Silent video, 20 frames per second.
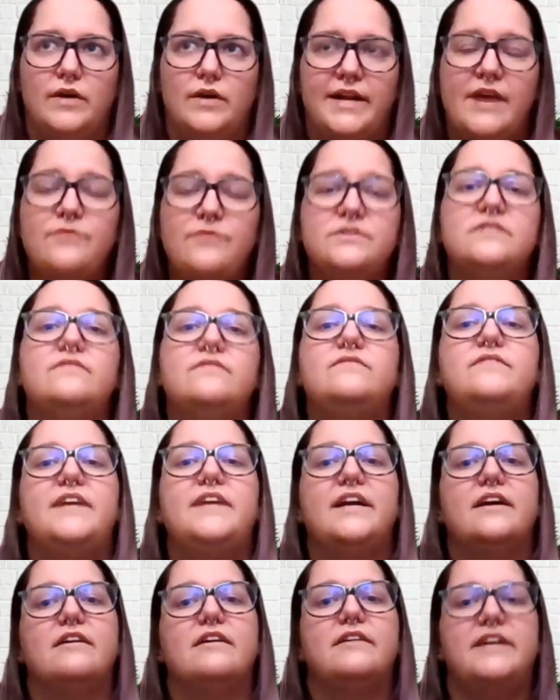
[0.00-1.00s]
and I was
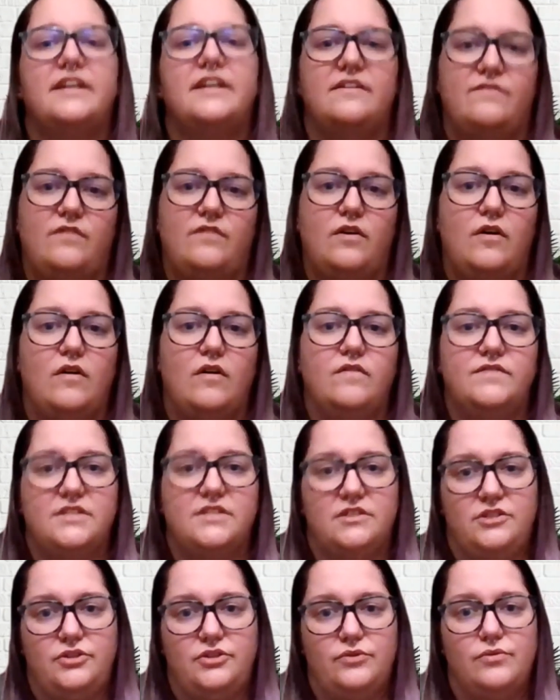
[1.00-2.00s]
very involved
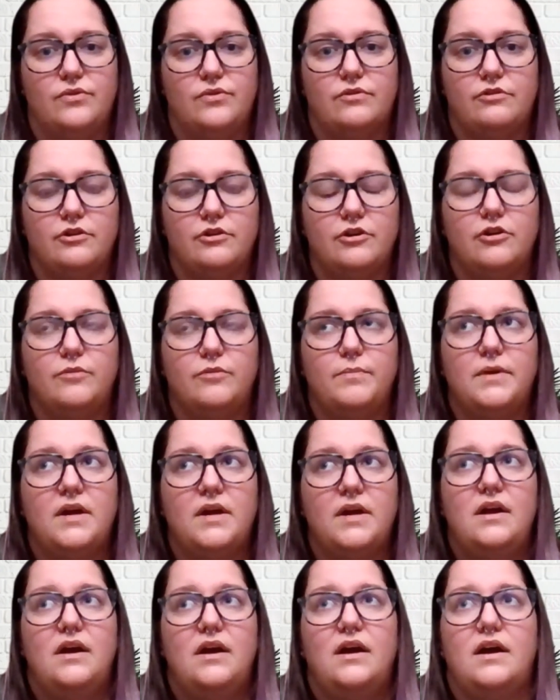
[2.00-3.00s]
in youth group.
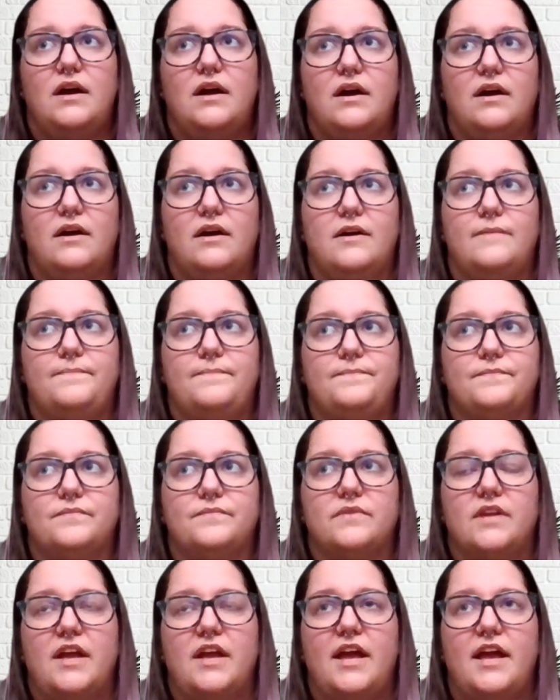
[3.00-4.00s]
And
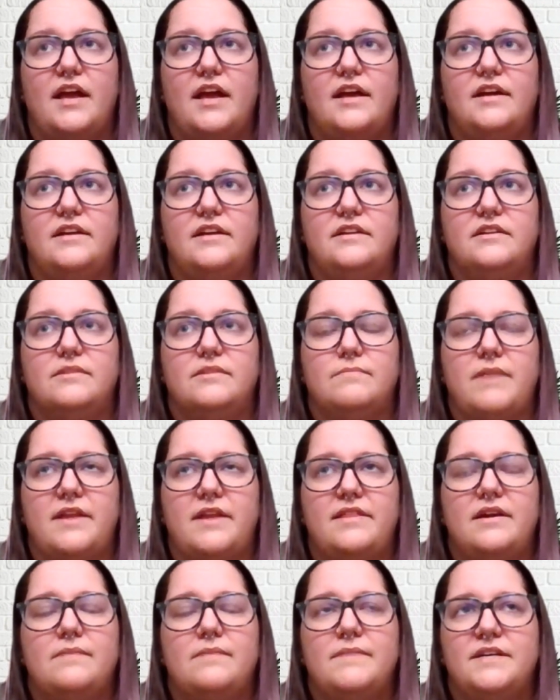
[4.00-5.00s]
I
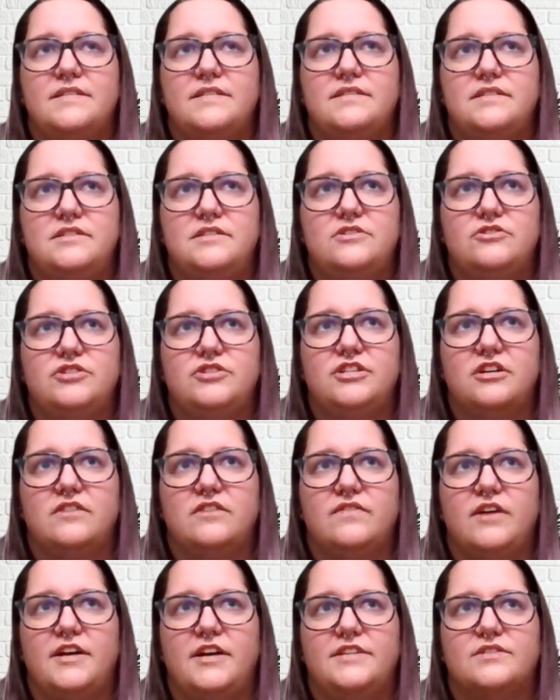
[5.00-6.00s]
think my senior year
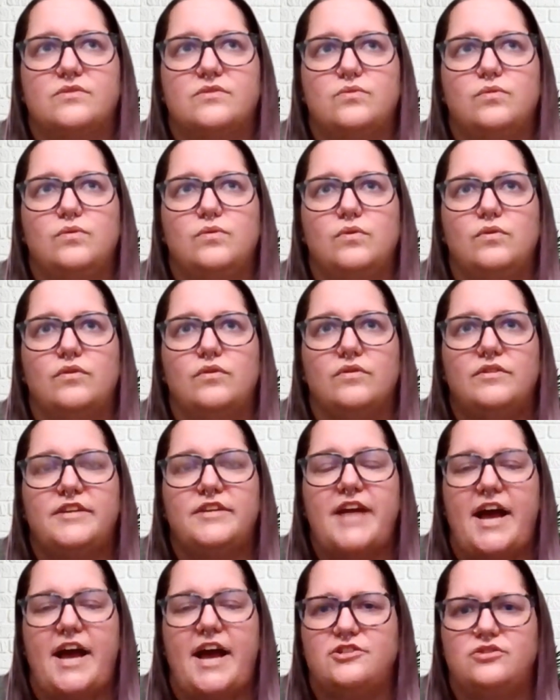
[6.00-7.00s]
of high school
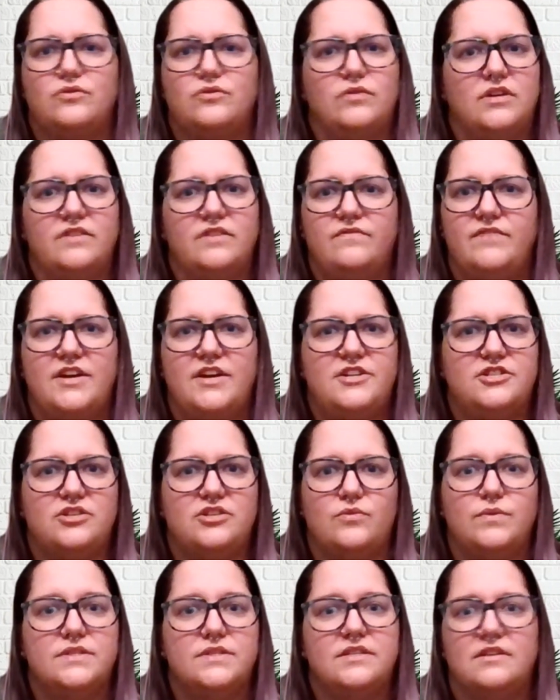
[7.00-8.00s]
national
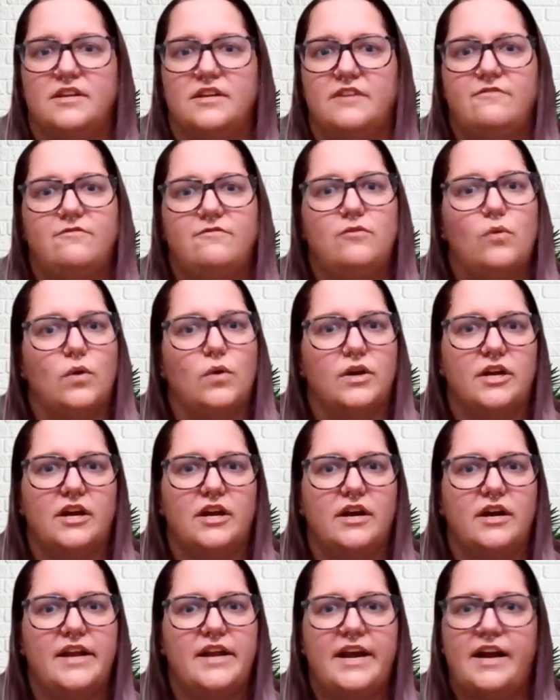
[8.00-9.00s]
convention was in like
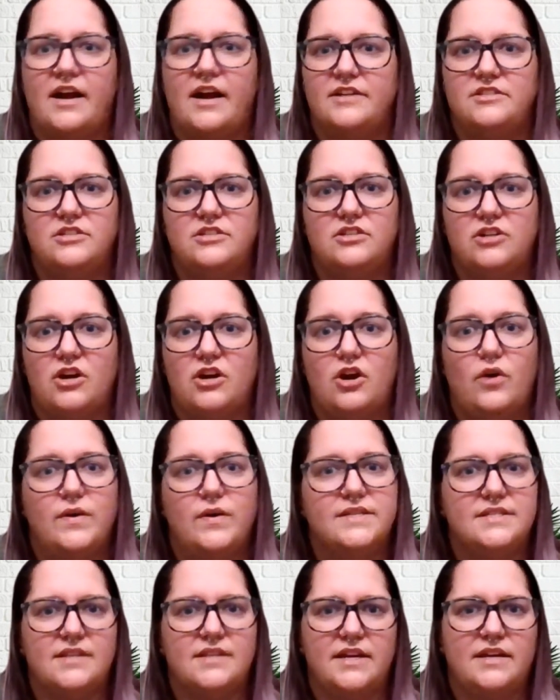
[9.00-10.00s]
Florida, and I got to go
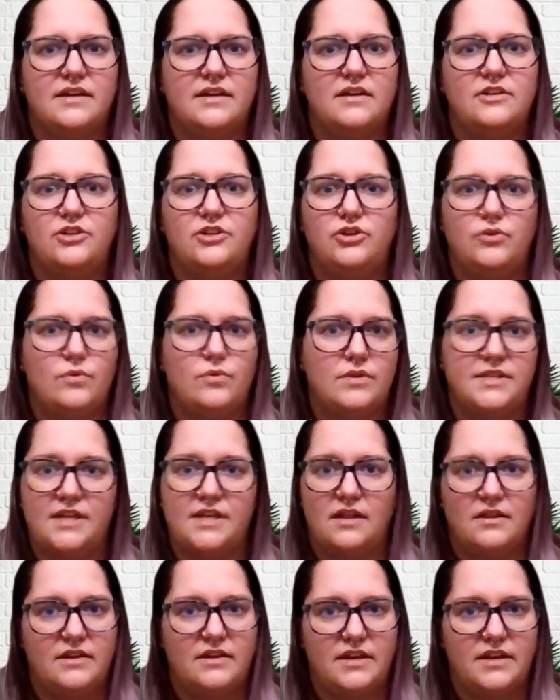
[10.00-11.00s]
as like a youth
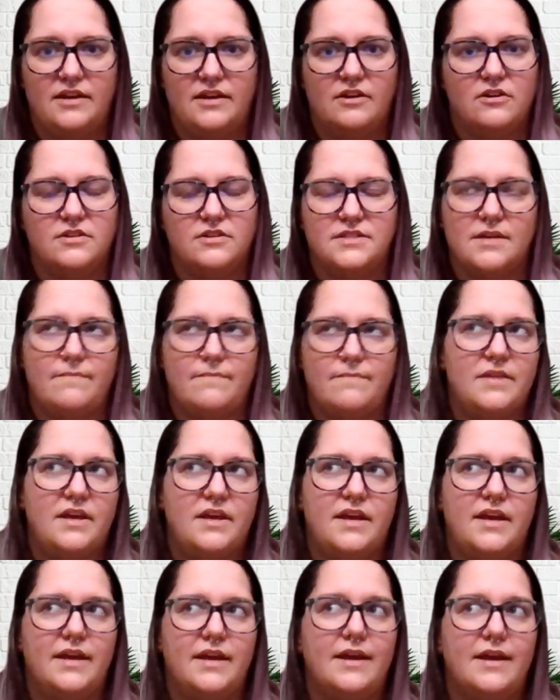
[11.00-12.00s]
delegate or
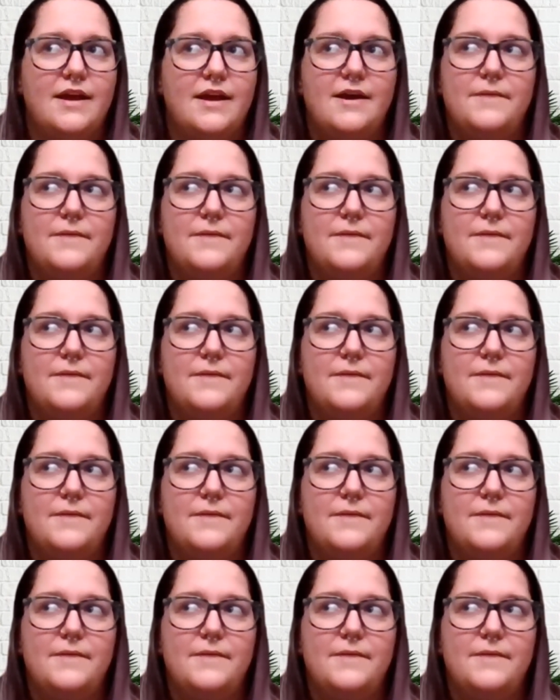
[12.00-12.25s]
something.